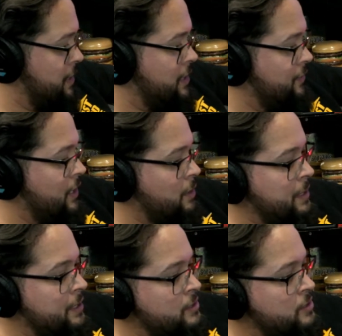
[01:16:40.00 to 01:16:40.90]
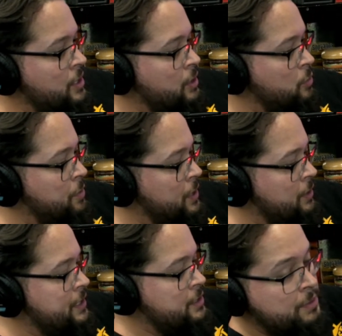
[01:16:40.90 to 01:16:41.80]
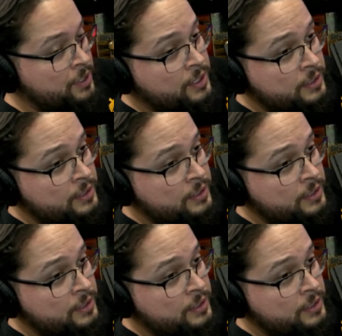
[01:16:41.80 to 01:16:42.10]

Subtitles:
Development is who put out this book.